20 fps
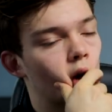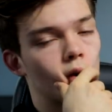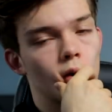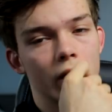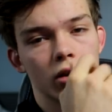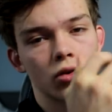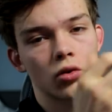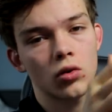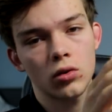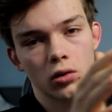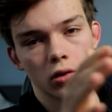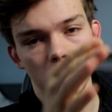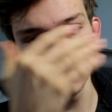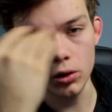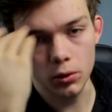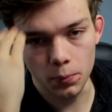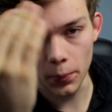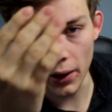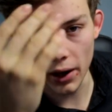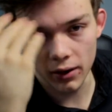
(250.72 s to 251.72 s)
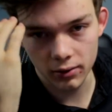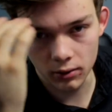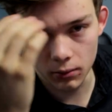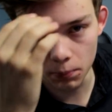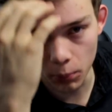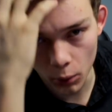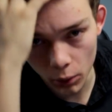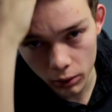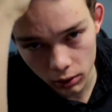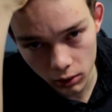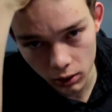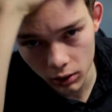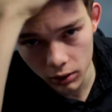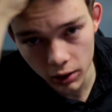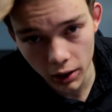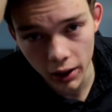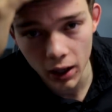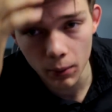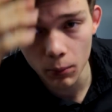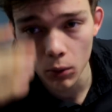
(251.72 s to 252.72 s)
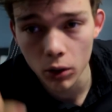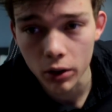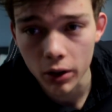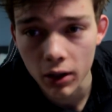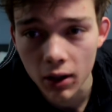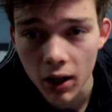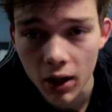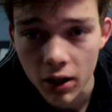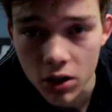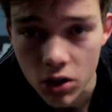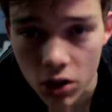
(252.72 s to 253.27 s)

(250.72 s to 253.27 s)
the way, just look past the point that, that I'm looking like